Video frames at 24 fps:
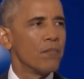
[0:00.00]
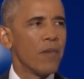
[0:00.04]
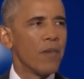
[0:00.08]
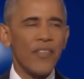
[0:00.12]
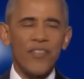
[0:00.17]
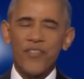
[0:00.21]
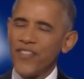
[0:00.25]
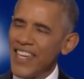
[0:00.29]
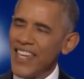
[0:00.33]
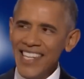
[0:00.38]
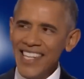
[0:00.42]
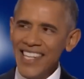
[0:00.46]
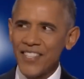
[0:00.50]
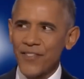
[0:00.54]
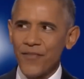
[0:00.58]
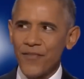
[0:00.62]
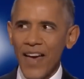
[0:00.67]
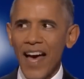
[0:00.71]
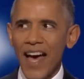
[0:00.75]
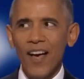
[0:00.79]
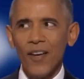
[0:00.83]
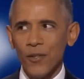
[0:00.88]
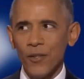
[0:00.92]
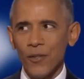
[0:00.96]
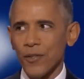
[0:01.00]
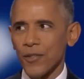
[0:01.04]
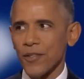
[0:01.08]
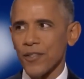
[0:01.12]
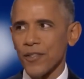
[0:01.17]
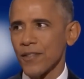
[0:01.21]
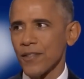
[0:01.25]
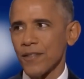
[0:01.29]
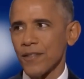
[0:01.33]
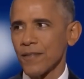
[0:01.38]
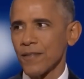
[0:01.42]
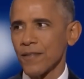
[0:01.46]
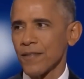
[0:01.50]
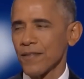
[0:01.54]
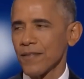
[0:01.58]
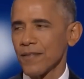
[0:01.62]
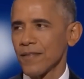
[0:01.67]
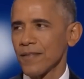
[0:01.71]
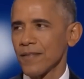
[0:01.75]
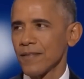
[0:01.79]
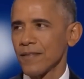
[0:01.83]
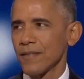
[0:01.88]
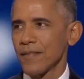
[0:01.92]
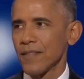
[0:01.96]
But these values
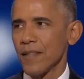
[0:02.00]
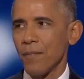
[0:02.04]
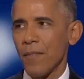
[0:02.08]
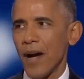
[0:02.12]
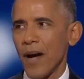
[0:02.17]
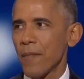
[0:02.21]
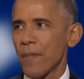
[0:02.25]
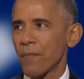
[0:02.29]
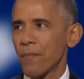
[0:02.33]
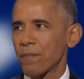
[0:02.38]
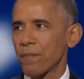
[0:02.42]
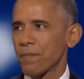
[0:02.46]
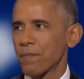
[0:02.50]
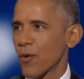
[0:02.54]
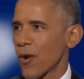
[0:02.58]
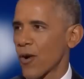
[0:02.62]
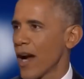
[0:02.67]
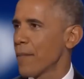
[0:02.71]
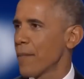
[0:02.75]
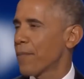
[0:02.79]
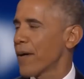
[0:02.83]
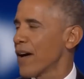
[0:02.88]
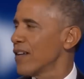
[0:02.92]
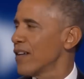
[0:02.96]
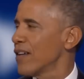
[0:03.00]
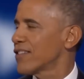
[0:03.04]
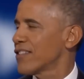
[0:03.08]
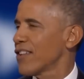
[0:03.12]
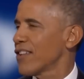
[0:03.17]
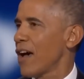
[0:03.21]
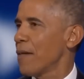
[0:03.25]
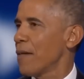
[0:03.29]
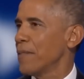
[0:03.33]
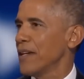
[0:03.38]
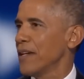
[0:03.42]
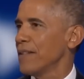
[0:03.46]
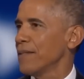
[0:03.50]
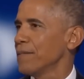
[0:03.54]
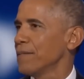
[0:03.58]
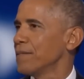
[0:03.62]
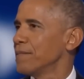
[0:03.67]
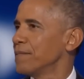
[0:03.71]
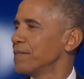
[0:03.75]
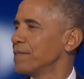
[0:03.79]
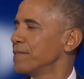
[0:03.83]
that my grandparents taught me,